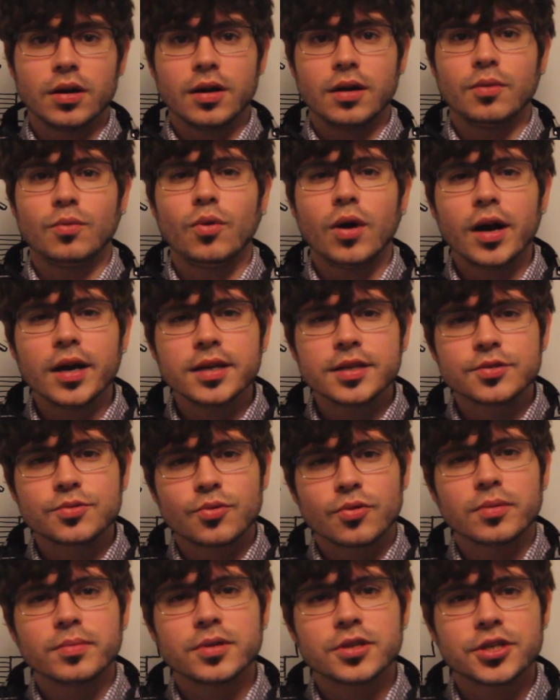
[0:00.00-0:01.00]
Why is
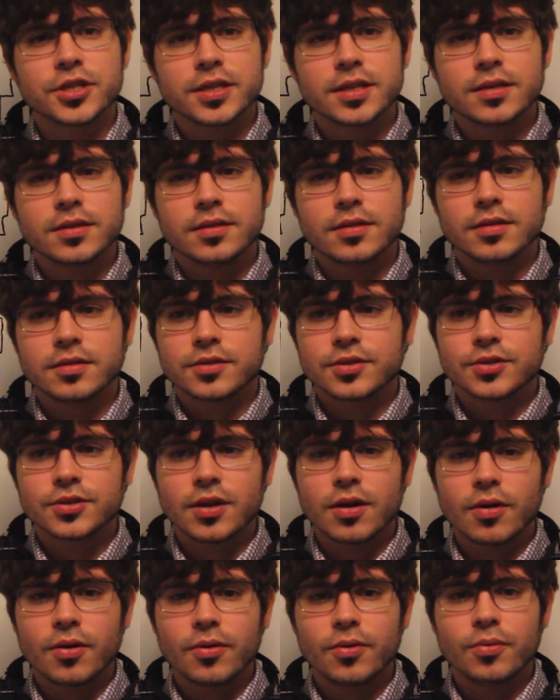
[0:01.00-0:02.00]
War Machine
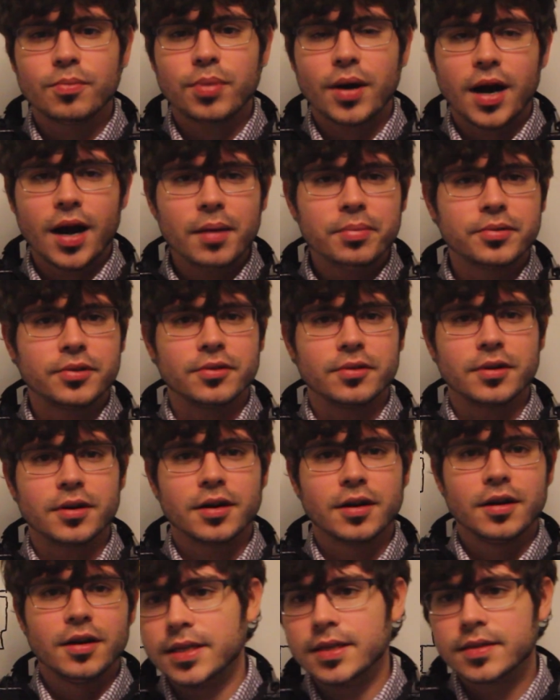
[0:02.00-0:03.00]
so
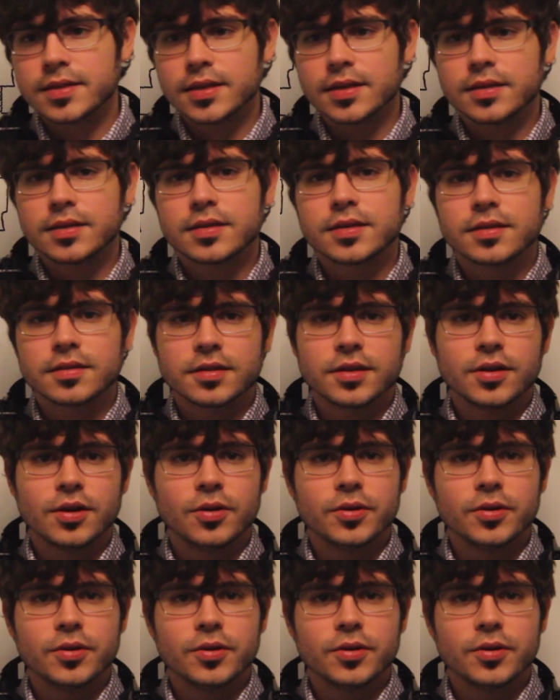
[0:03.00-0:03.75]
popular? Is it